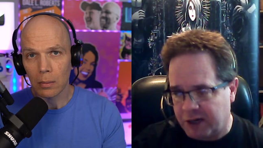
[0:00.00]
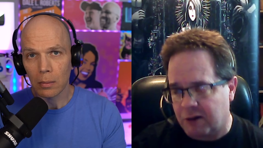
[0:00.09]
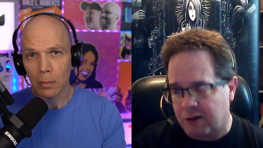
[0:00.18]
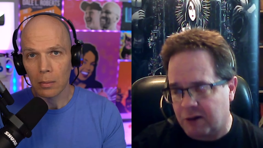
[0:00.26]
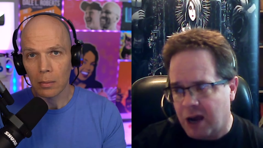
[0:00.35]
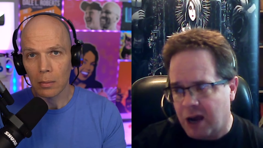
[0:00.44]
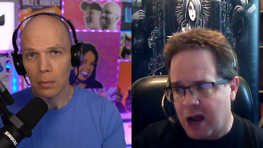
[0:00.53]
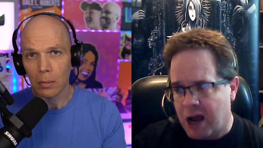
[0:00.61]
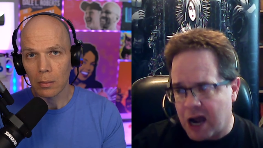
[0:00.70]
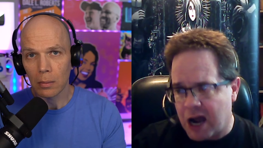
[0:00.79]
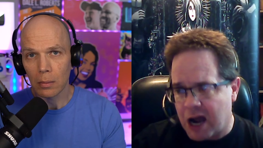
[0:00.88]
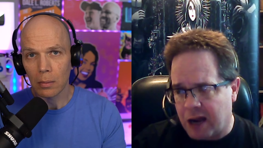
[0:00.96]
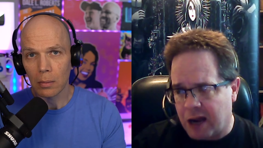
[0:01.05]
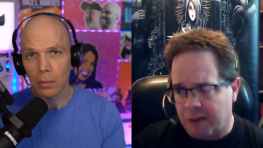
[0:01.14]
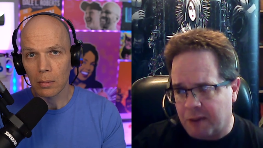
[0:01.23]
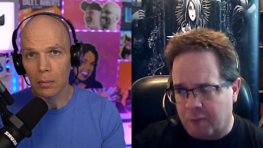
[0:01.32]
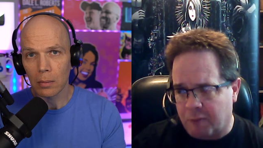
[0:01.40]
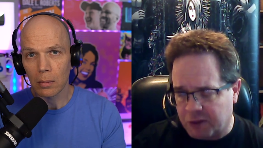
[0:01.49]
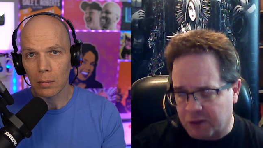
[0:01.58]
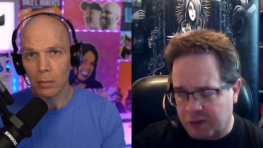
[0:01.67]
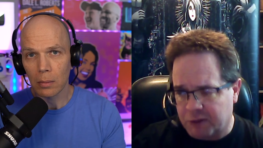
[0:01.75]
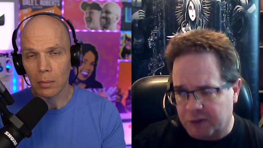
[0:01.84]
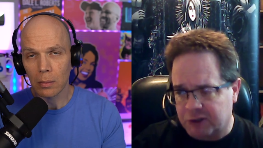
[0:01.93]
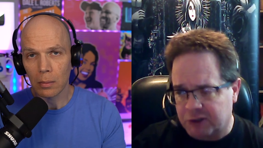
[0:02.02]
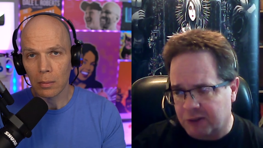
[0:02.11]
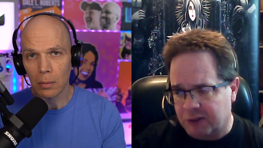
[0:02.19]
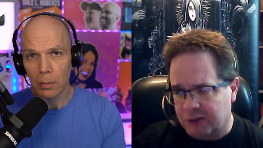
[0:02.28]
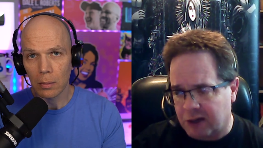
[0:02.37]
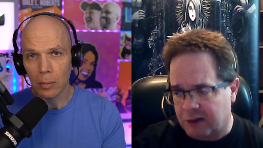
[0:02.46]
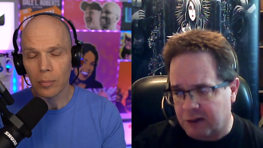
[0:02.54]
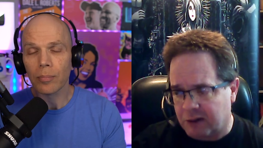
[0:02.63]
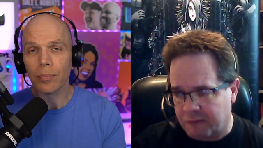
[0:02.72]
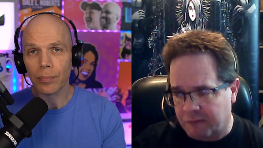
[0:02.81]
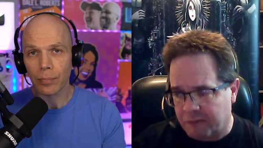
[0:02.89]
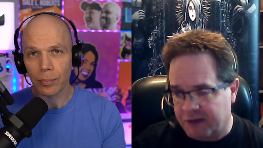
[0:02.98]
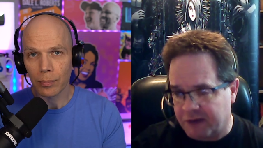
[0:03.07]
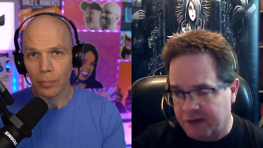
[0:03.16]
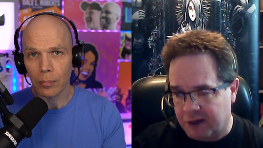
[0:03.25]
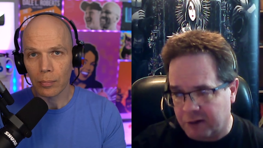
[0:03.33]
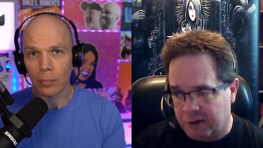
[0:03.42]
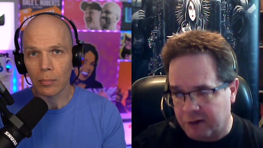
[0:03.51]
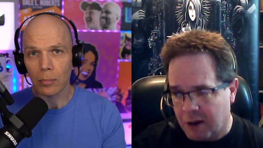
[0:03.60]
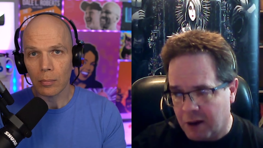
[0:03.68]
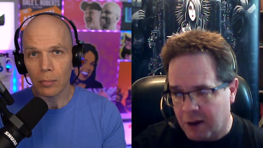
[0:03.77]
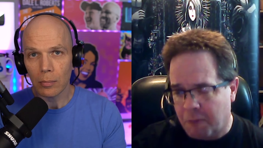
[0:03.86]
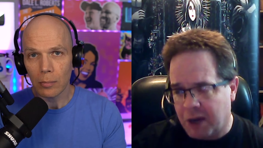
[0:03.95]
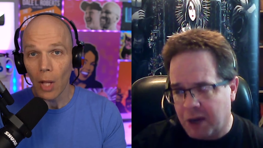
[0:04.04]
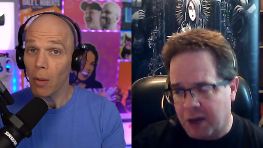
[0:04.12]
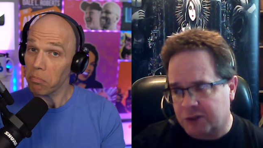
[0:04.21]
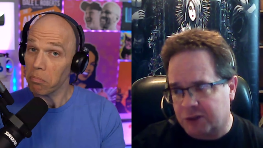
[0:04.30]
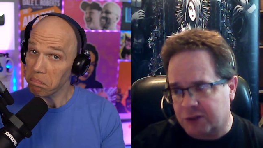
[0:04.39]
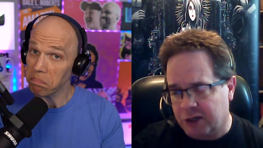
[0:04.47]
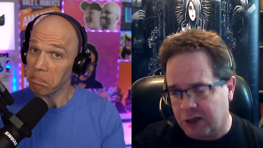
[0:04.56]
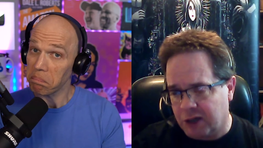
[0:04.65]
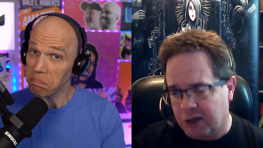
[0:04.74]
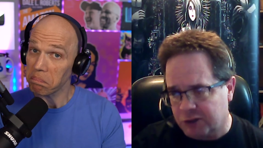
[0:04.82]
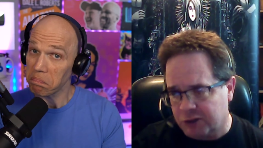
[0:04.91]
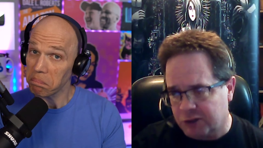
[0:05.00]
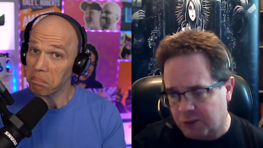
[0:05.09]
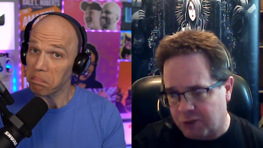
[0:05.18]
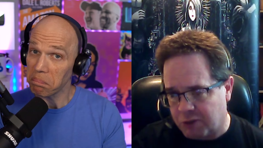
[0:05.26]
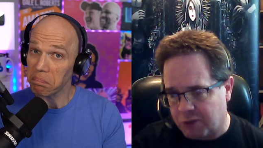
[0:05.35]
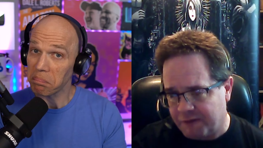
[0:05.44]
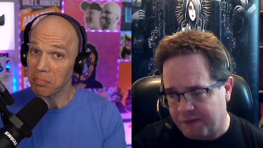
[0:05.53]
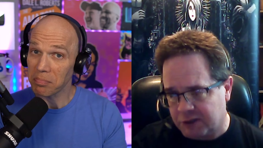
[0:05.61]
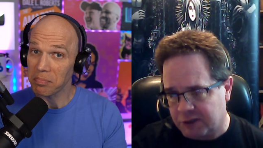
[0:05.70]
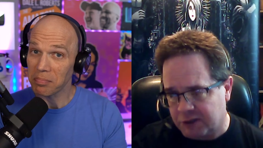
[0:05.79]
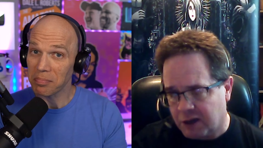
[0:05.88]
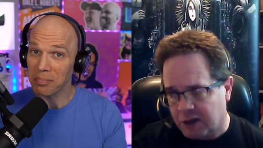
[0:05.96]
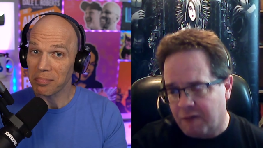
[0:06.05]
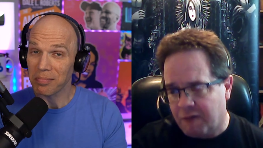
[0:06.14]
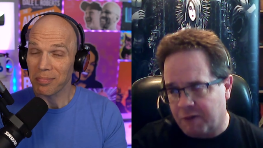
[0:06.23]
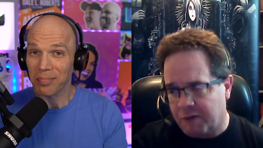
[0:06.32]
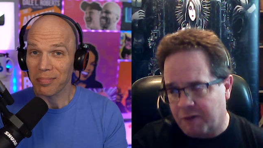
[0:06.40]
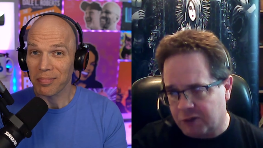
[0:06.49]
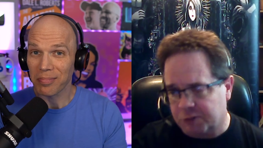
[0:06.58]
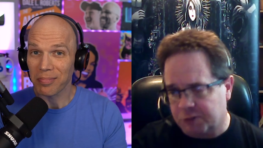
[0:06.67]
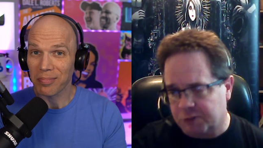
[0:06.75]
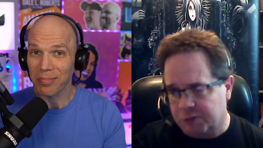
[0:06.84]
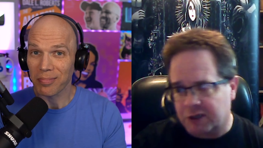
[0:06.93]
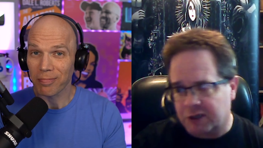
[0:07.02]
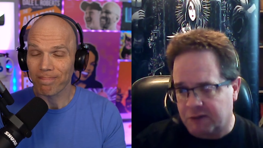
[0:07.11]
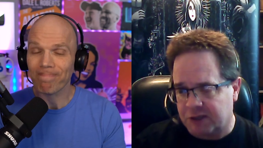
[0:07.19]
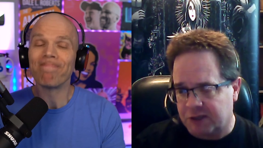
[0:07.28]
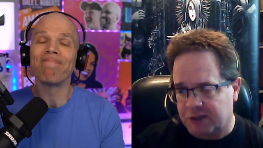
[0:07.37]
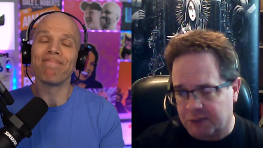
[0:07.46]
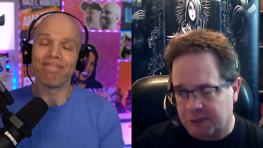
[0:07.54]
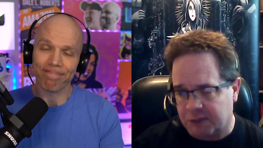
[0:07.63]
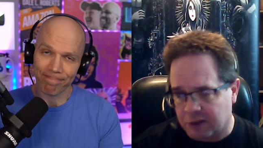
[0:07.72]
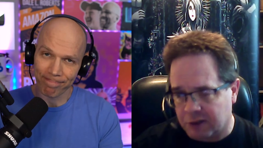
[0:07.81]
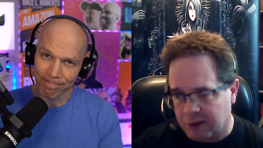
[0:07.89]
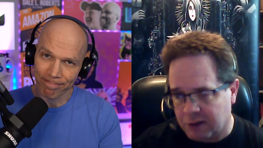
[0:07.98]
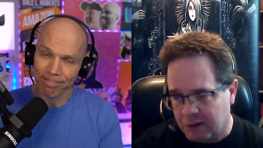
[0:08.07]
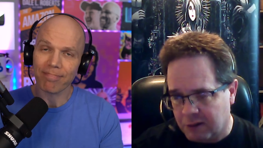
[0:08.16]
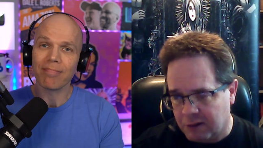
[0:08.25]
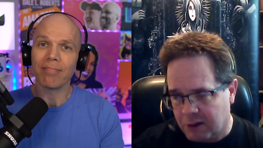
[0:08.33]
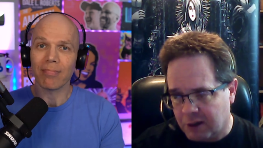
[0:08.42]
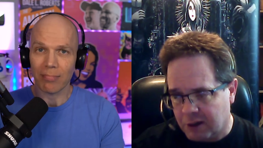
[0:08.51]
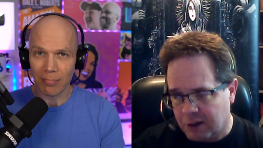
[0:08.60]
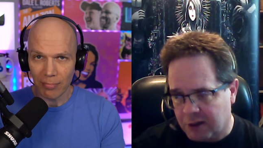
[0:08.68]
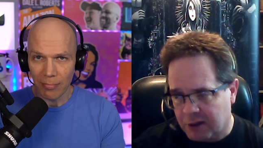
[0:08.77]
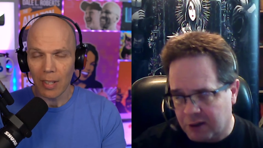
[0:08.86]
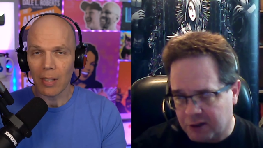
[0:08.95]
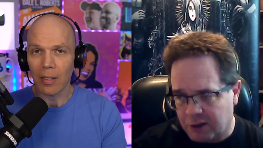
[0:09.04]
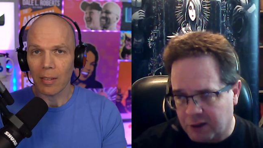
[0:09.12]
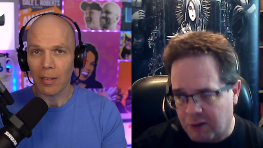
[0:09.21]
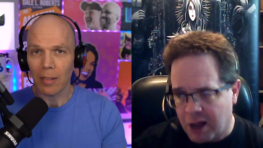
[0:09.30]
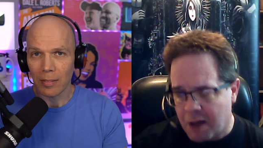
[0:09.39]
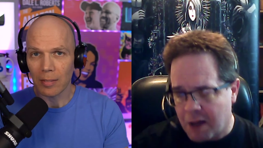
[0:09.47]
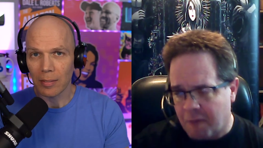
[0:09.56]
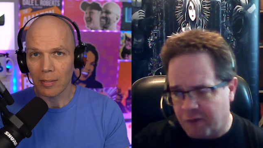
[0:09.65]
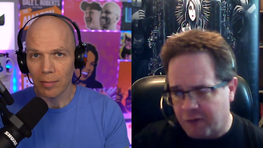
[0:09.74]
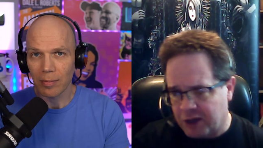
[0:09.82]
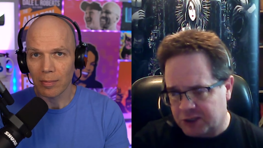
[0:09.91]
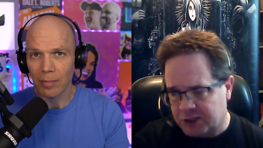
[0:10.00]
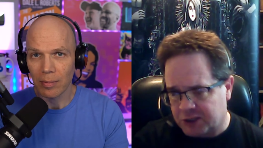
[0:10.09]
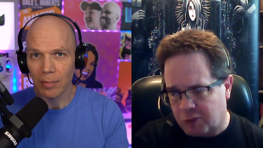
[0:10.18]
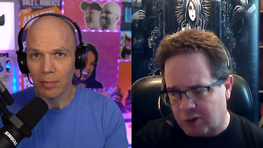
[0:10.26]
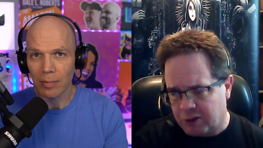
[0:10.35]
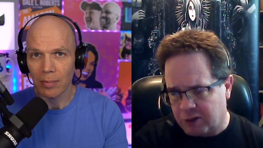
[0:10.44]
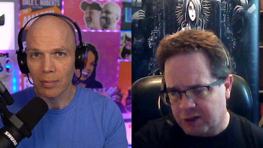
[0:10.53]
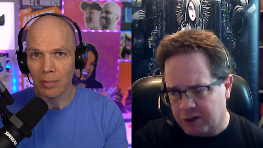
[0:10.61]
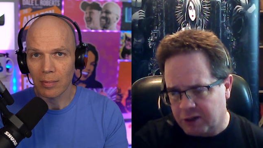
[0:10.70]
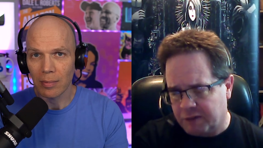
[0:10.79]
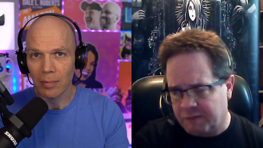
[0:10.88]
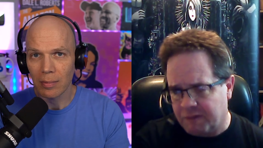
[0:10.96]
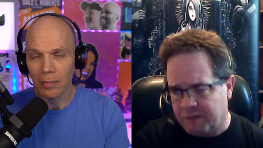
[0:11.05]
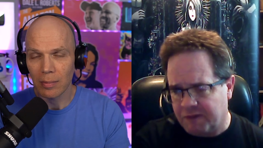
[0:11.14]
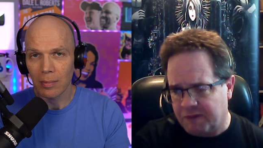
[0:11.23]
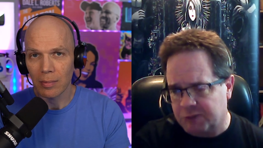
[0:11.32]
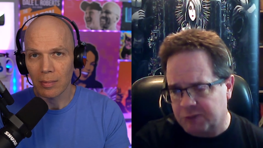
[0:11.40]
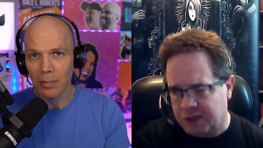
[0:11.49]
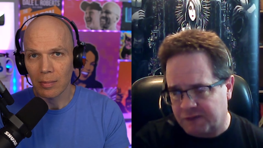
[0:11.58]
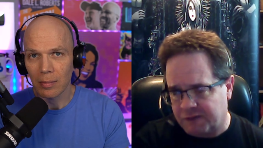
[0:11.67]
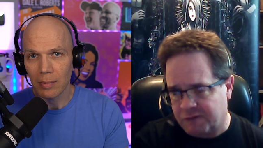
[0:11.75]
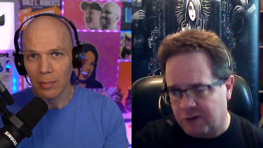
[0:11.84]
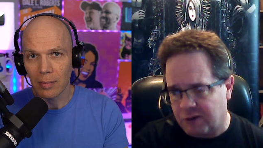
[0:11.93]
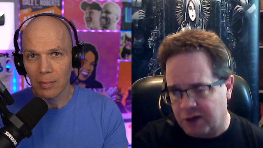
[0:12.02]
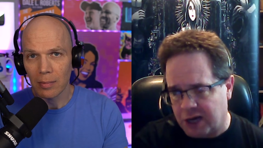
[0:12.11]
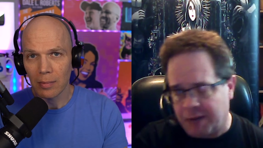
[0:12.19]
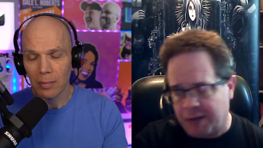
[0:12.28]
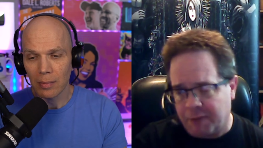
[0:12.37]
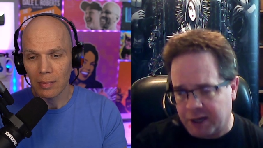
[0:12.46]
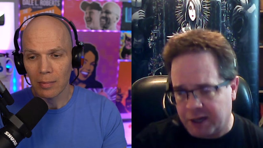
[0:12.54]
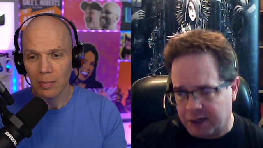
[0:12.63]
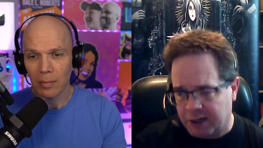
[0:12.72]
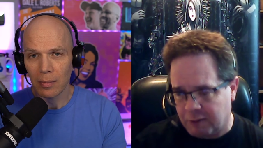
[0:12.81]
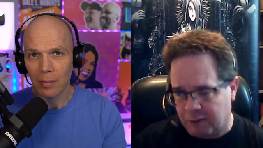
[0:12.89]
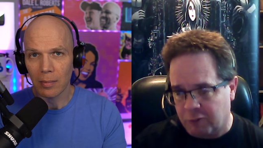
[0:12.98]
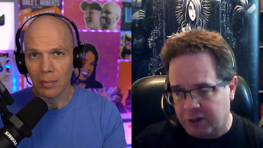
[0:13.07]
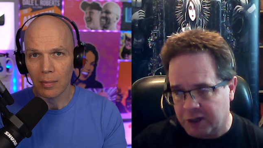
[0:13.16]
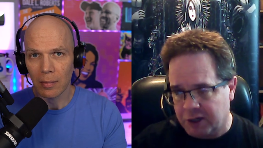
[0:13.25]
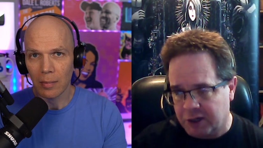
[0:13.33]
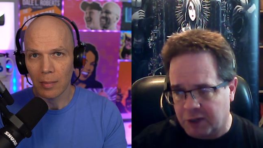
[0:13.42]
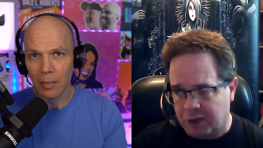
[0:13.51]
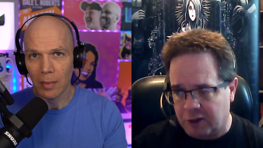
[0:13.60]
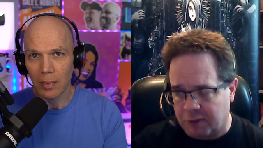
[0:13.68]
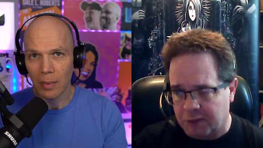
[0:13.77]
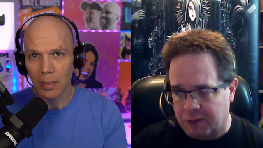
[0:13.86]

Speaker 1: here um, with the publisher, I was out 1500 but I was starting to, I was using the profits from the first book to cover the second book. So for that small little investment at the front, I'm making really good money